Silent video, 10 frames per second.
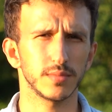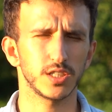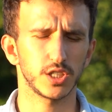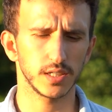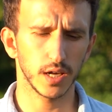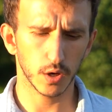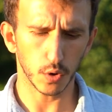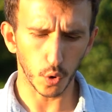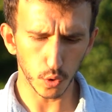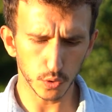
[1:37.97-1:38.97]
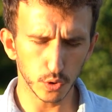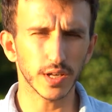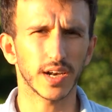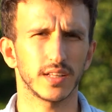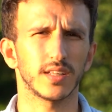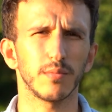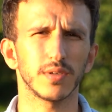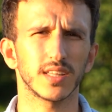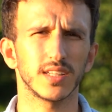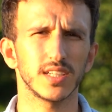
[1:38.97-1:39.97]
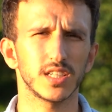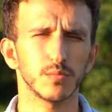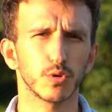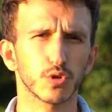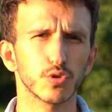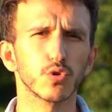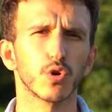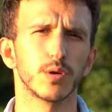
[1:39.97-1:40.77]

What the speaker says: it will have a lot of difficulty when we start the water engine.